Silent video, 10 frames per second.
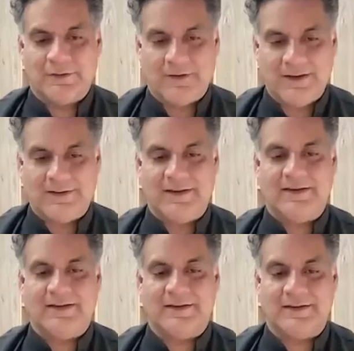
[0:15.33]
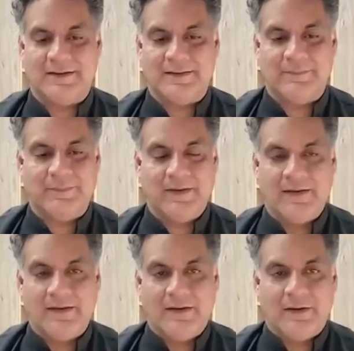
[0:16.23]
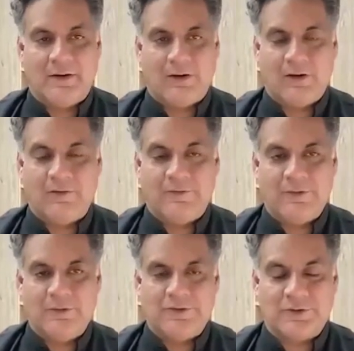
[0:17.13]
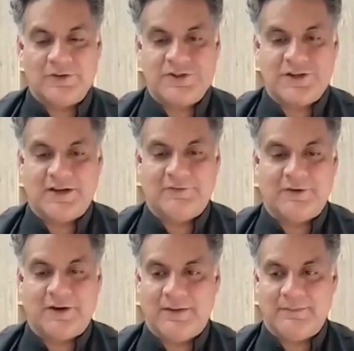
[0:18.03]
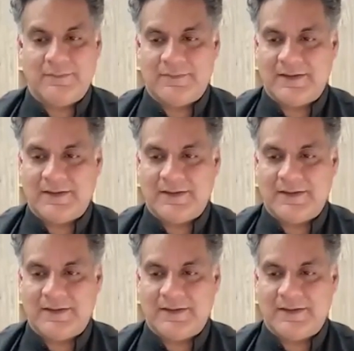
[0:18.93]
So I think all of you should cheer for him.